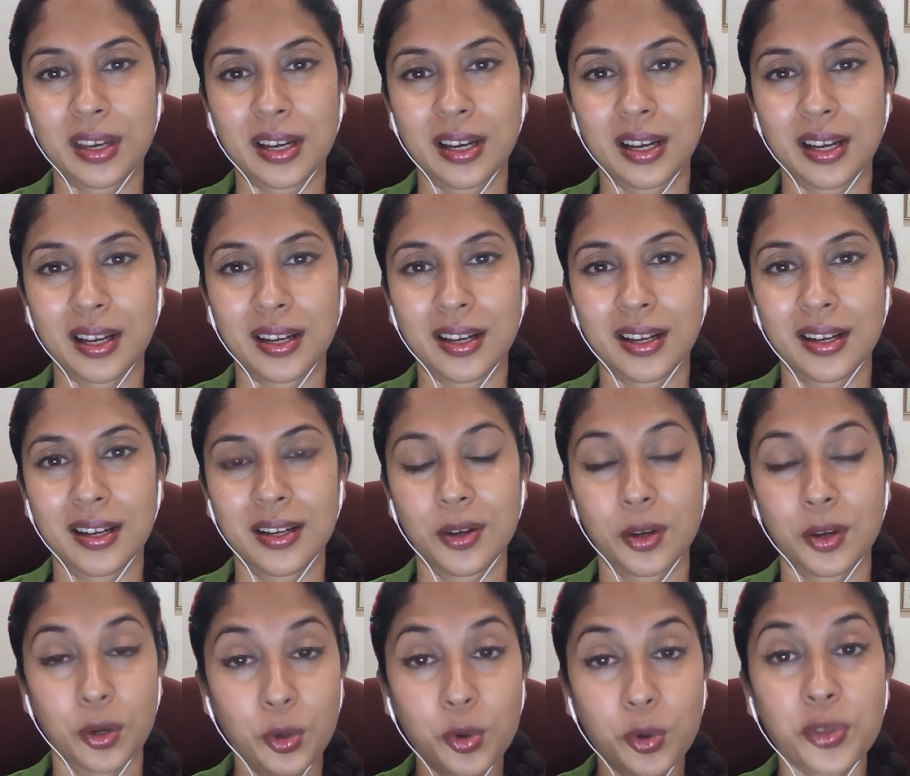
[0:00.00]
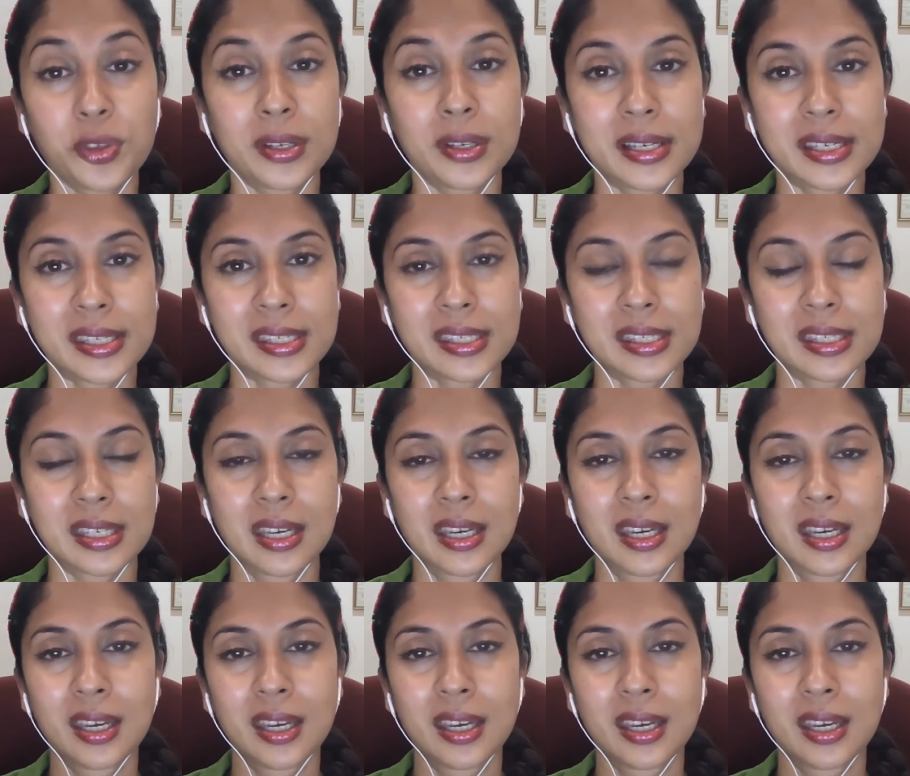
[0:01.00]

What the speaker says: ruthless,